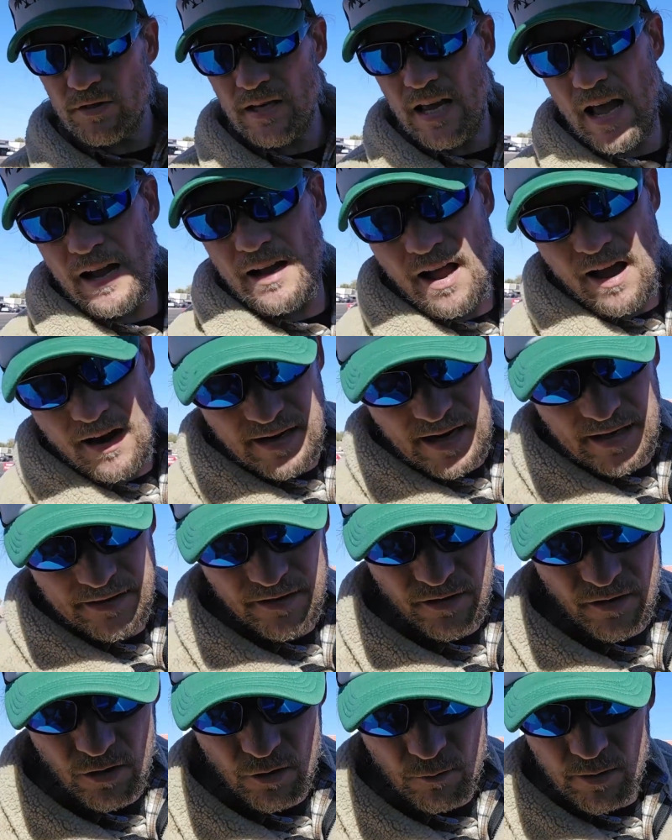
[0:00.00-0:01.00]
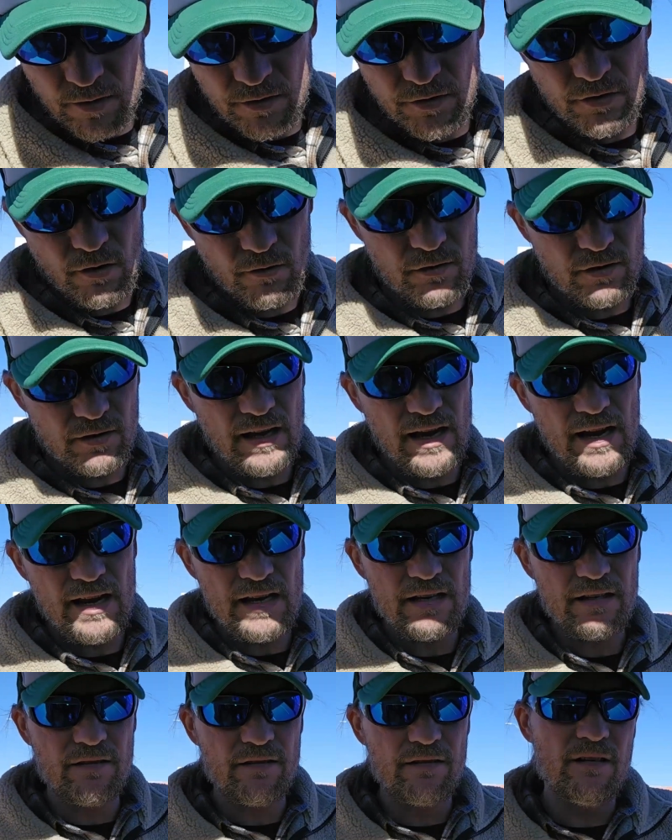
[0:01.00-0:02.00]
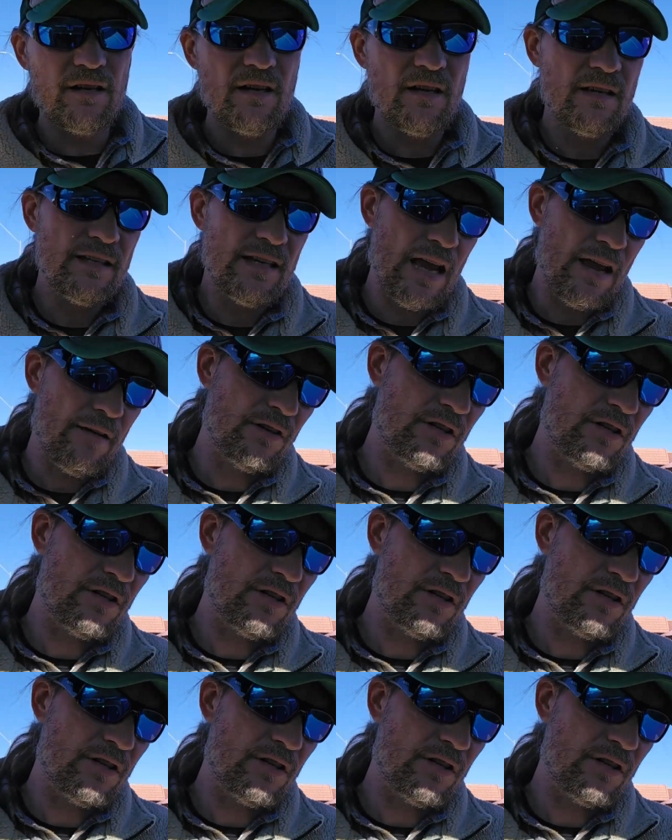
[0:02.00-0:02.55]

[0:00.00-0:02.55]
tag on it at the Goodwill, so the lady gave